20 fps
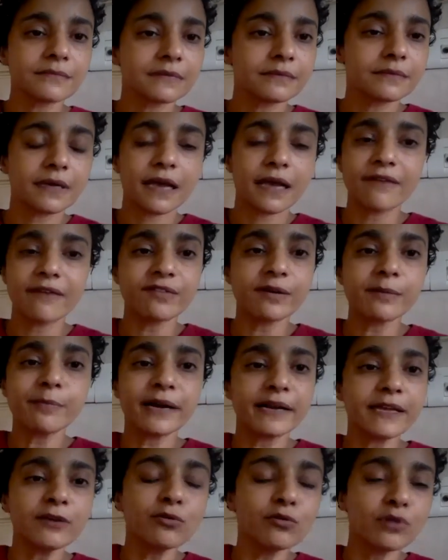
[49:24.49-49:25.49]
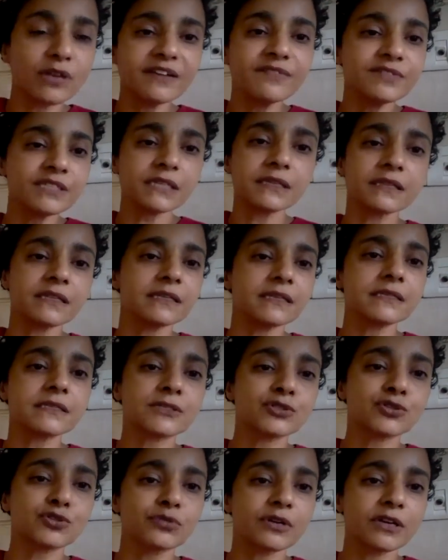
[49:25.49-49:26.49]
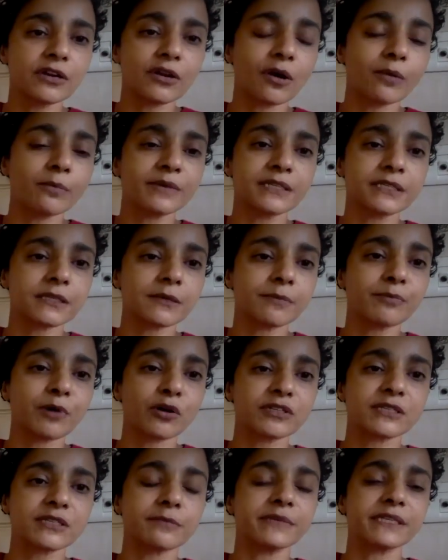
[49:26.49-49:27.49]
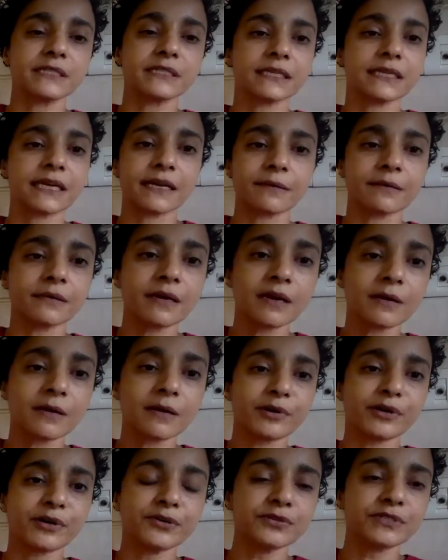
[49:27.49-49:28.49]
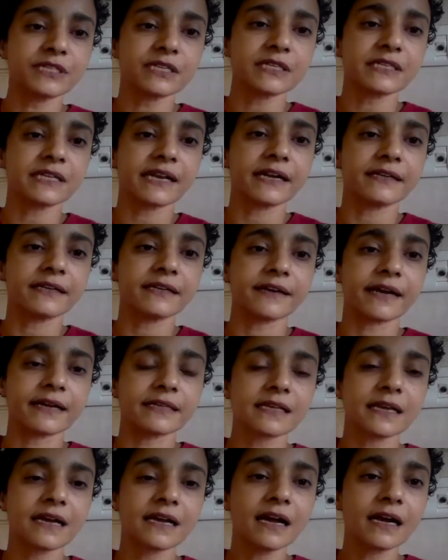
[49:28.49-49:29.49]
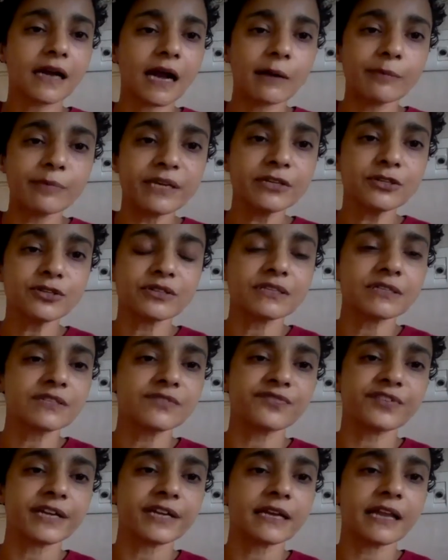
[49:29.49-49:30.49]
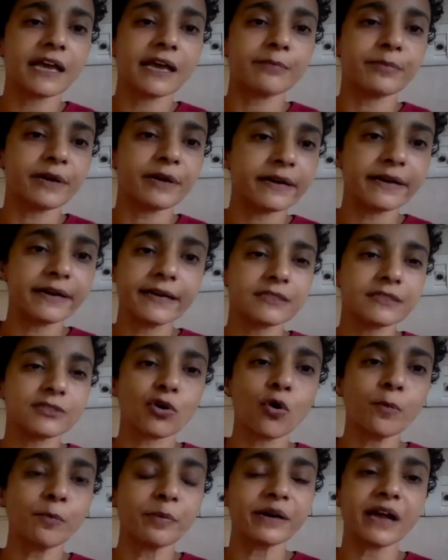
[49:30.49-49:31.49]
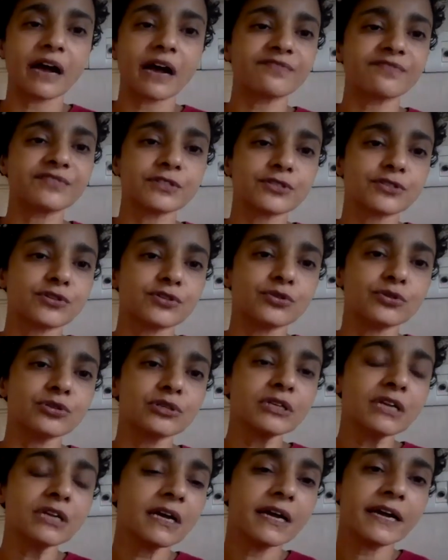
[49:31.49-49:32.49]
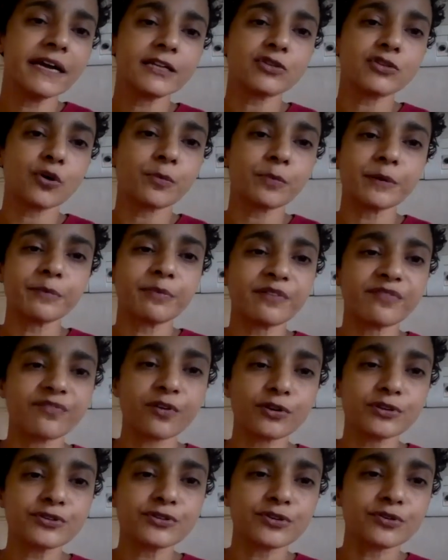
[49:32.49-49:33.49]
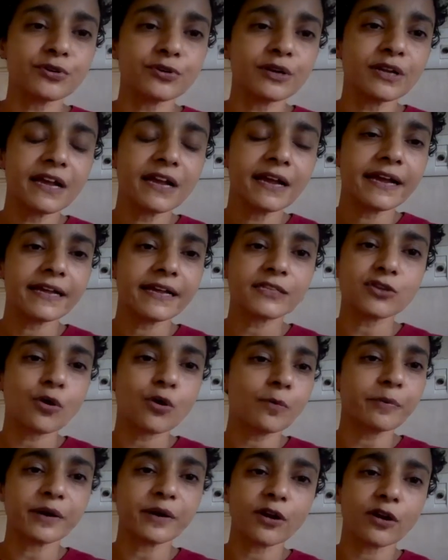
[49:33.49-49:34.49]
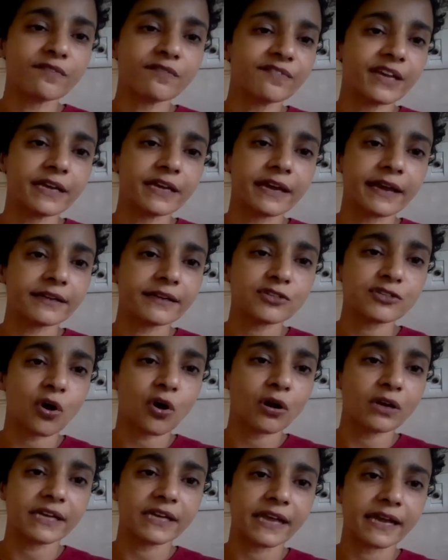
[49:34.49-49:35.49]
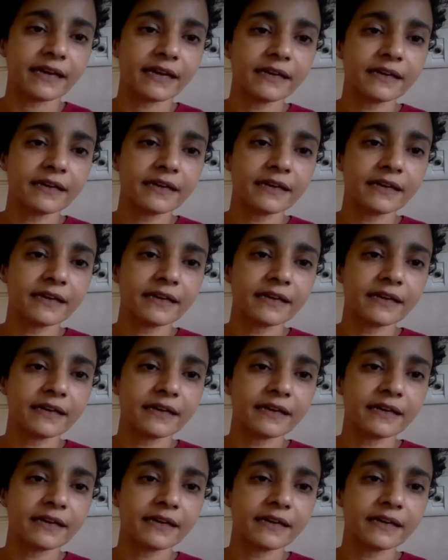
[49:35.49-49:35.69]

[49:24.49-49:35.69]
everybody who lives in this 2-kilometer proximity and produces an address, come into this free library. It's open after school, it's open before school, it's open on weekends all day.